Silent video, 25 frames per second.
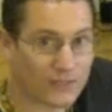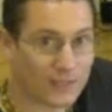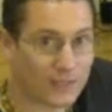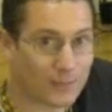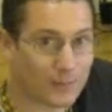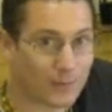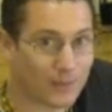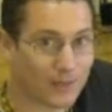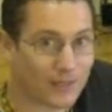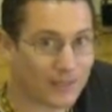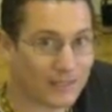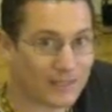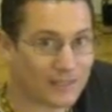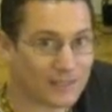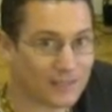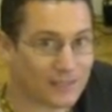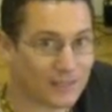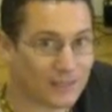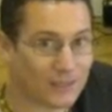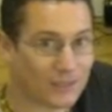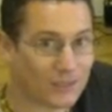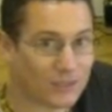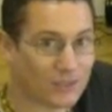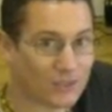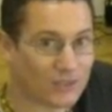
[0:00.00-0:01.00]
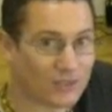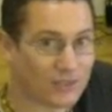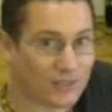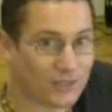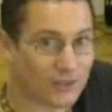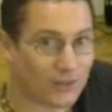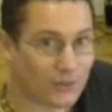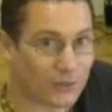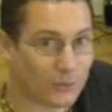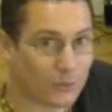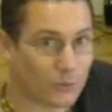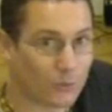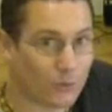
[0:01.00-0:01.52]
Sita pati Signature
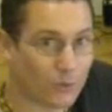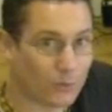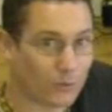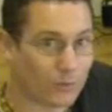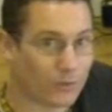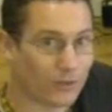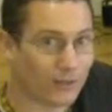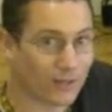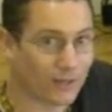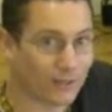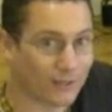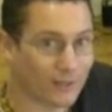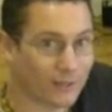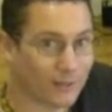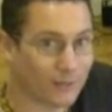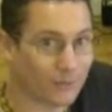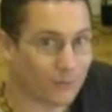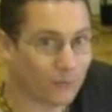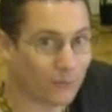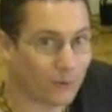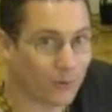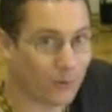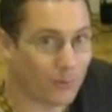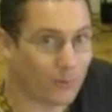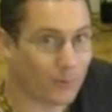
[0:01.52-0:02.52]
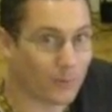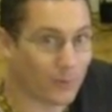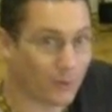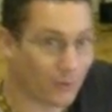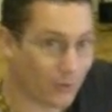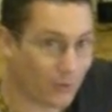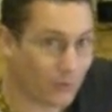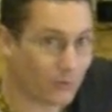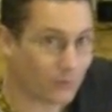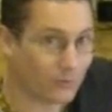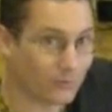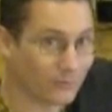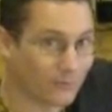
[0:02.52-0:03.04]
Series wooden Mrdanga from
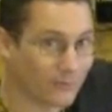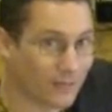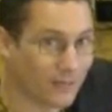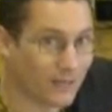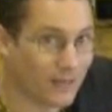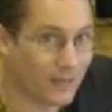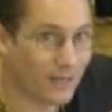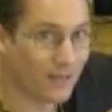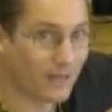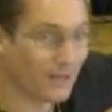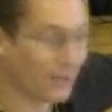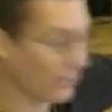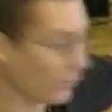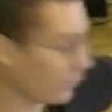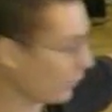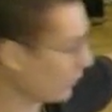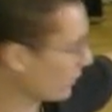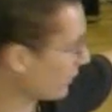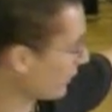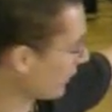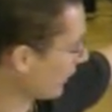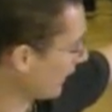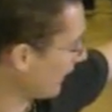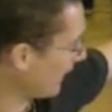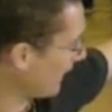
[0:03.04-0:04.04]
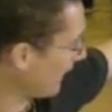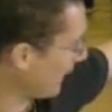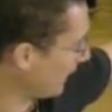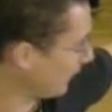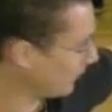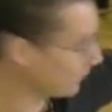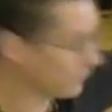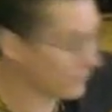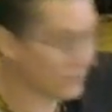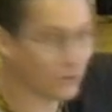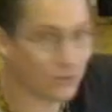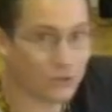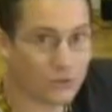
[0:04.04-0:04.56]
Peru, which I
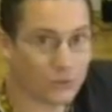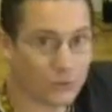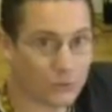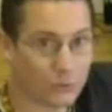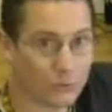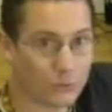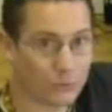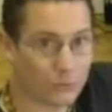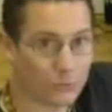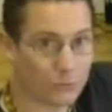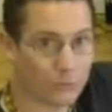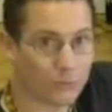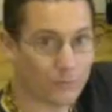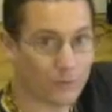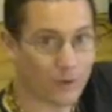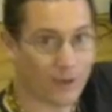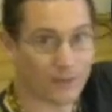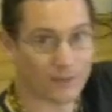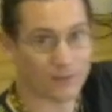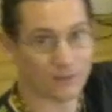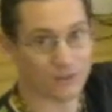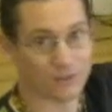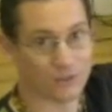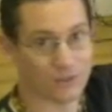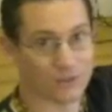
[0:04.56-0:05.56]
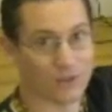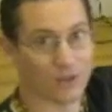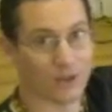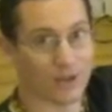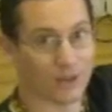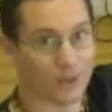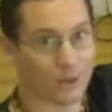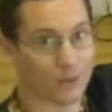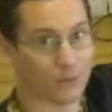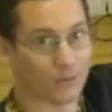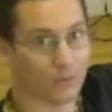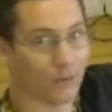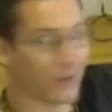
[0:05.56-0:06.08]
helped to refine the
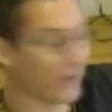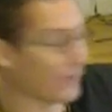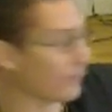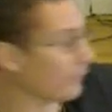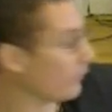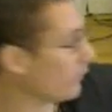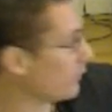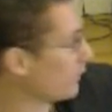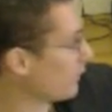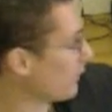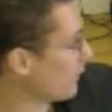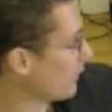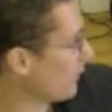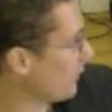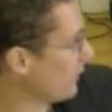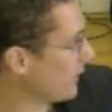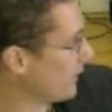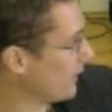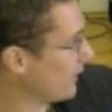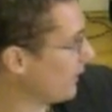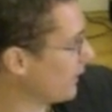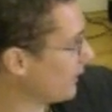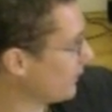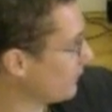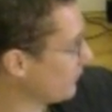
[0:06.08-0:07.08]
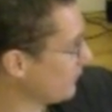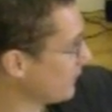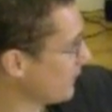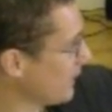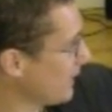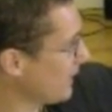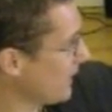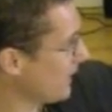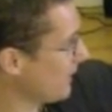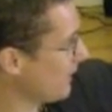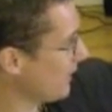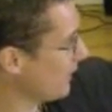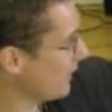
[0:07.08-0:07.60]
design of. I was one of the
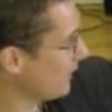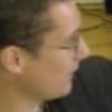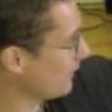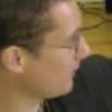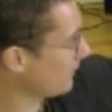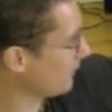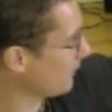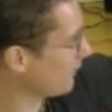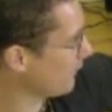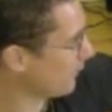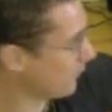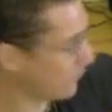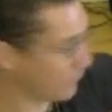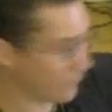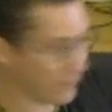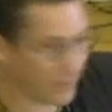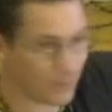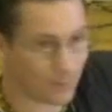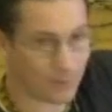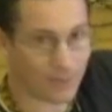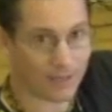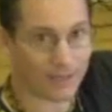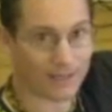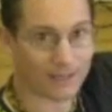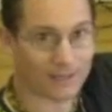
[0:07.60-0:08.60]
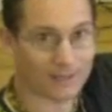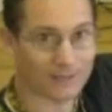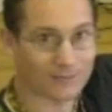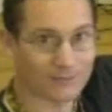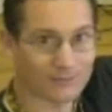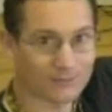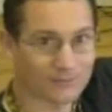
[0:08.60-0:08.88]
feedback